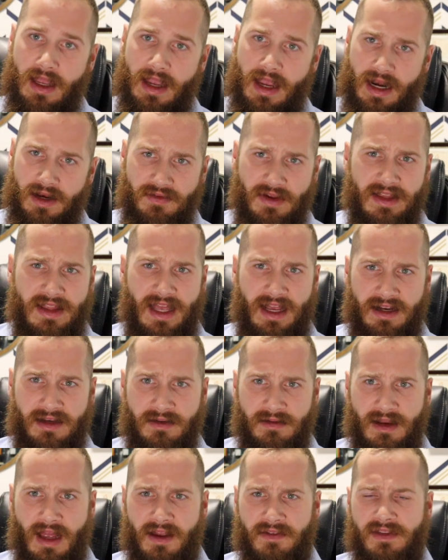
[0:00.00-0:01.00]
And I've had
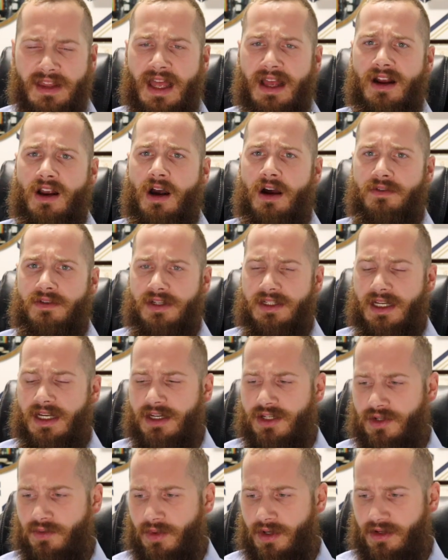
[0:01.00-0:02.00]
that, had that
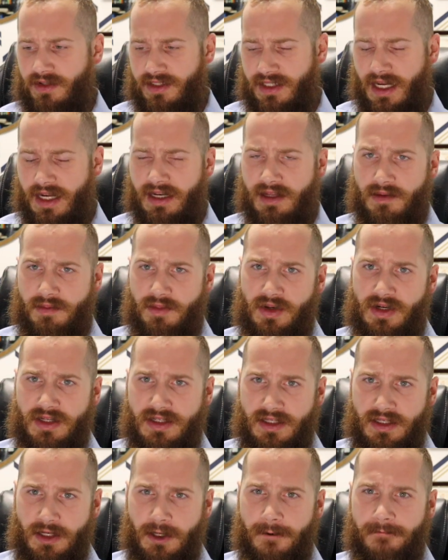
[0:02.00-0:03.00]
conversation where I'll say to the
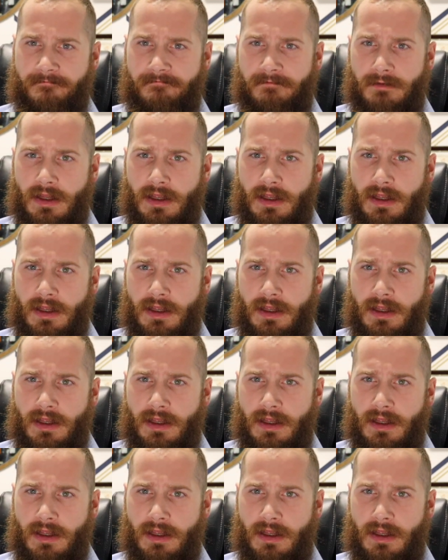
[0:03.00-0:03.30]
person, you know,